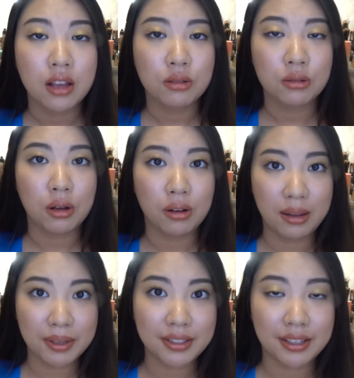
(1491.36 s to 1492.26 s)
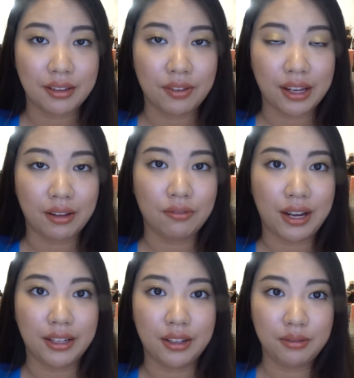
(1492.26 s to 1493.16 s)
So let me see if I can
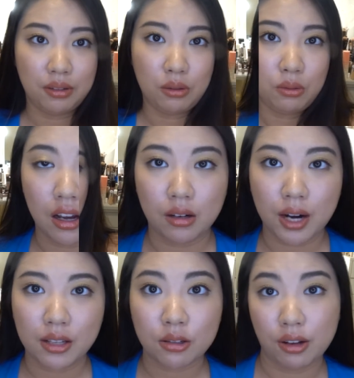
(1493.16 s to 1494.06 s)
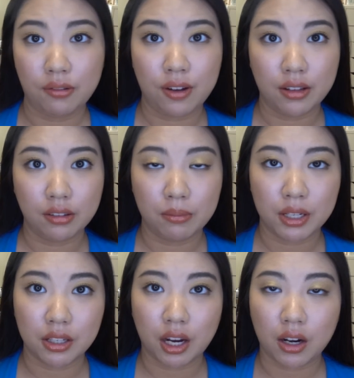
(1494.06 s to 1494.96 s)
find it. Alright, so I found the
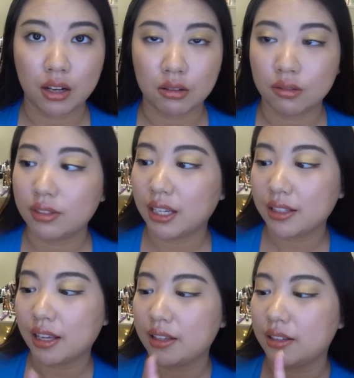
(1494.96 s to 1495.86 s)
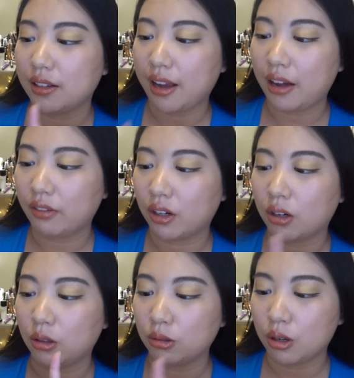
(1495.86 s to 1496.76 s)
mascara. So this is the
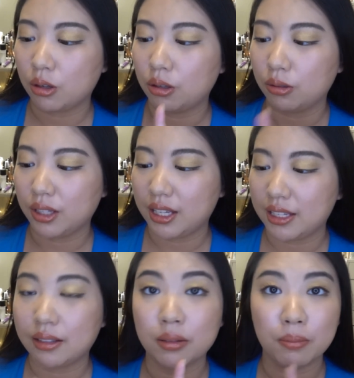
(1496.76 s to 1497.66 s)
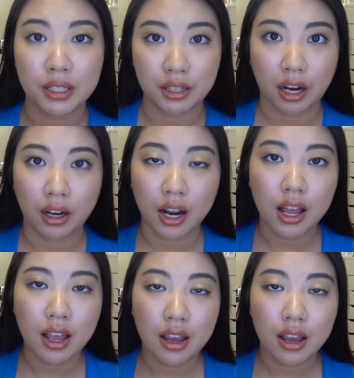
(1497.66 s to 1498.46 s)
CoverGirl Total Tease mascara.